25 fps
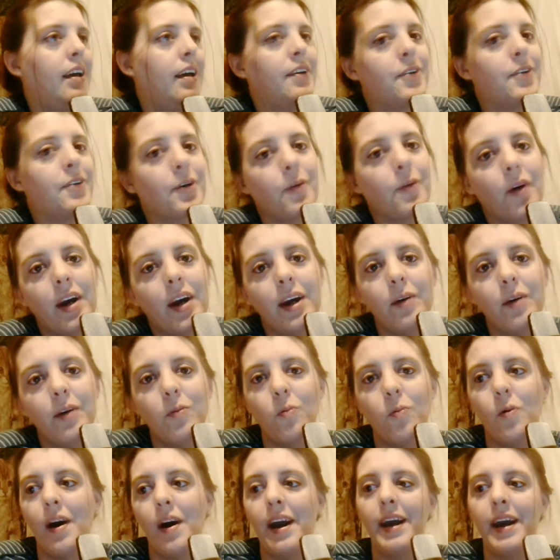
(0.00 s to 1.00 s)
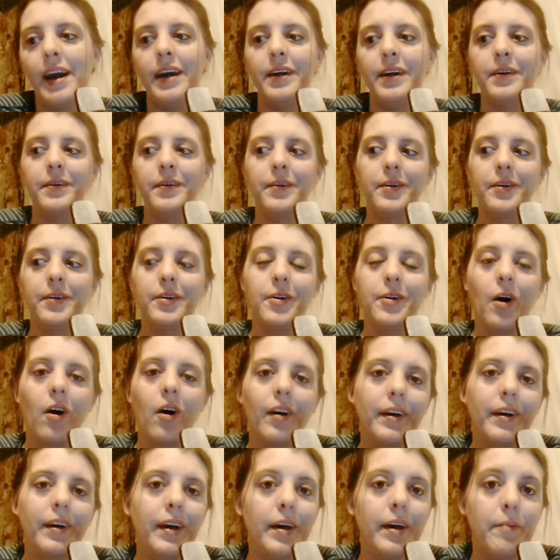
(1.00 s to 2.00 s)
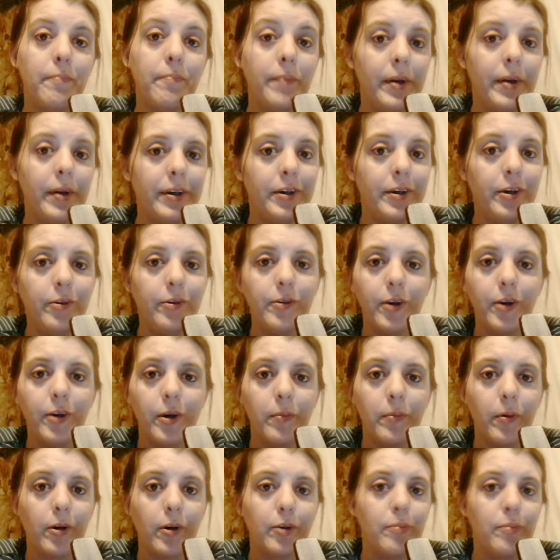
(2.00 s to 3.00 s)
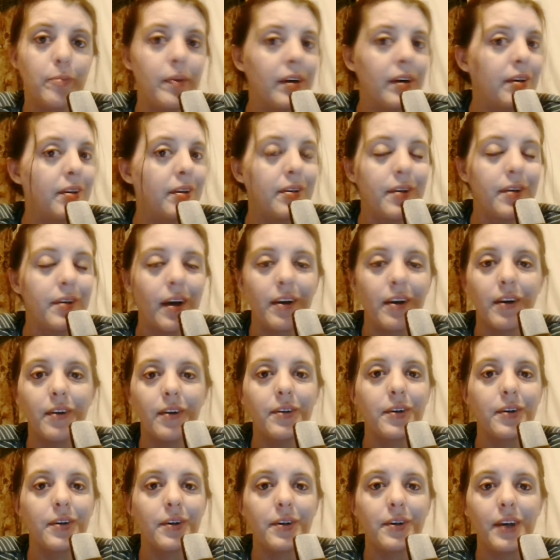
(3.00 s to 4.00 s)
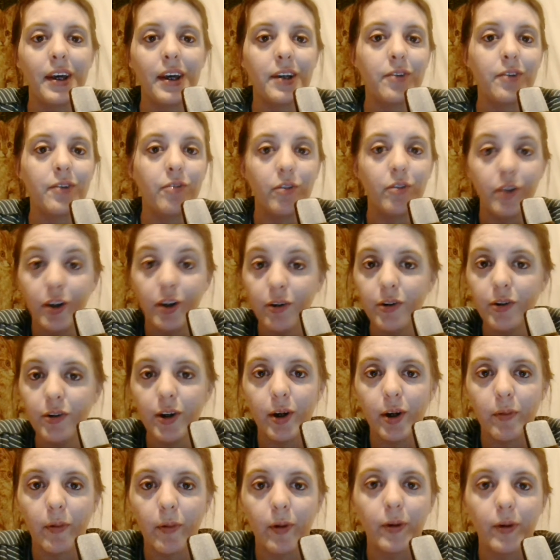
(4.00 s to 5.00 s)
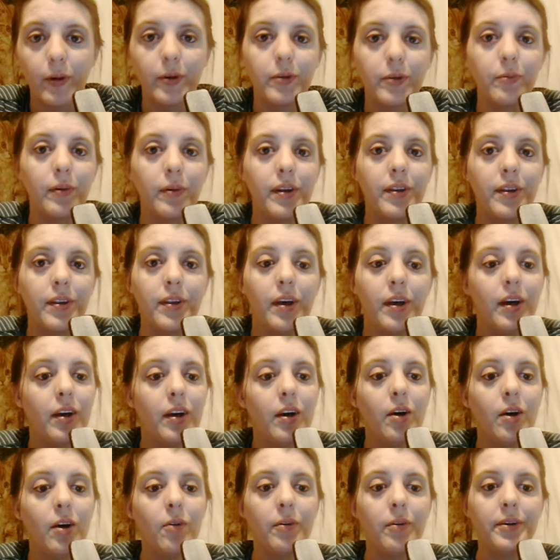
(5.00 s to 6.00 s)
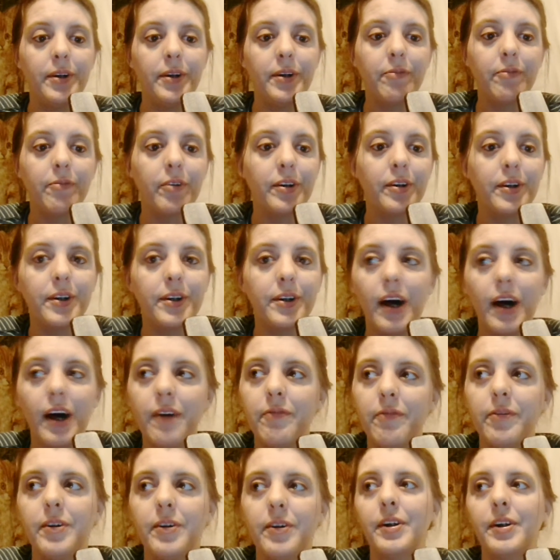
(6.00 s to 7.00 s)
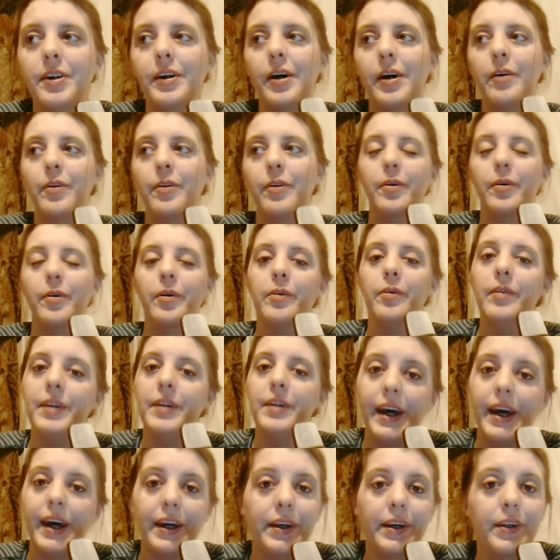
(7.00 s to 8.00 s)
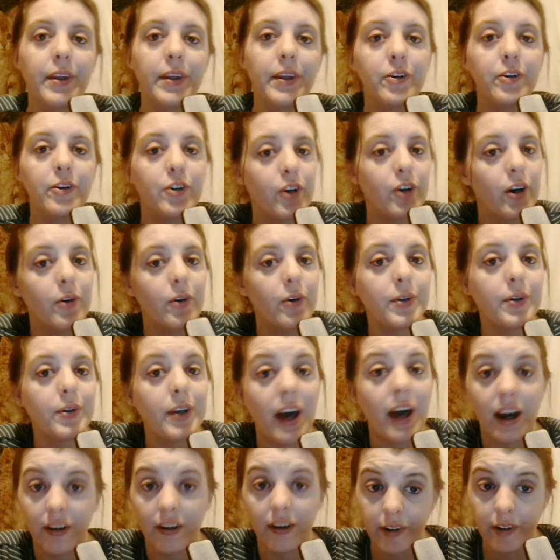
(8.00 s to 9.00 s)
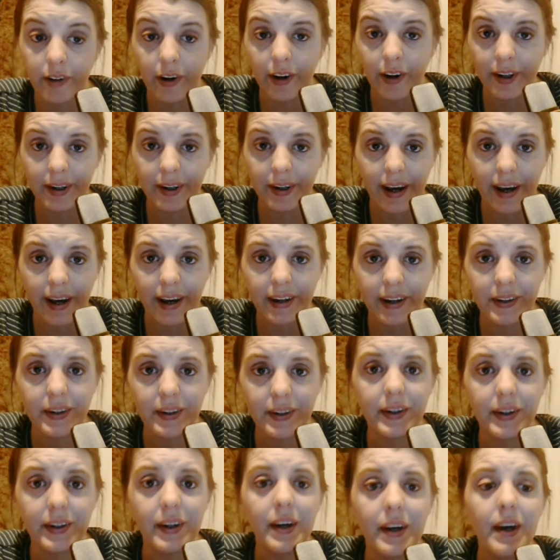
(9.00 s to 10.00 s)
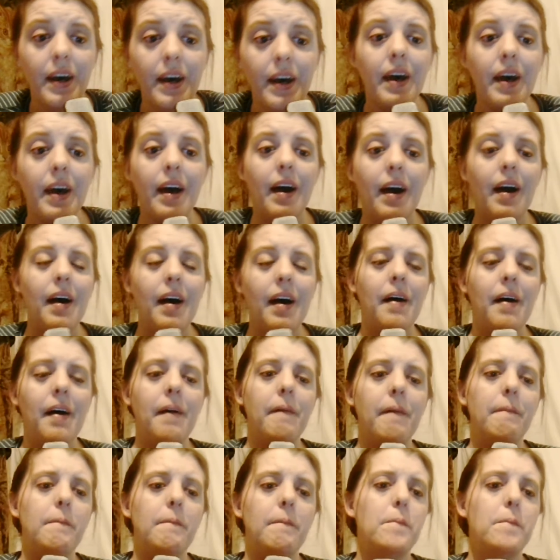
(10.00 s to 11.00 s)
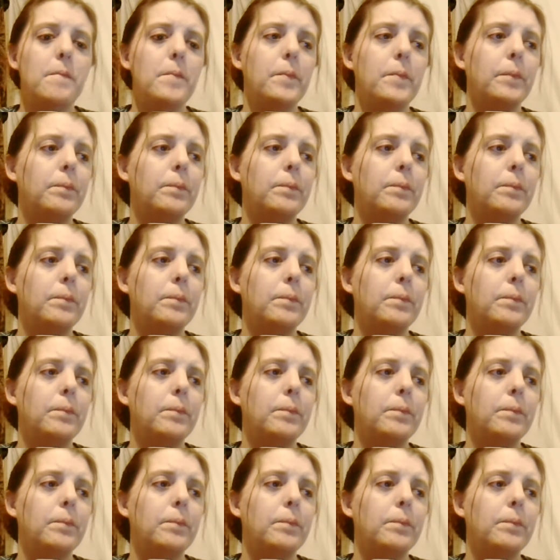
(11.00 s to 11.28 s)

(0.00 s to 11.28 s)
it's a great way to target big YouTubers, big successful YouTubers with with different stuff is to go through and take their jokes out of context. Um,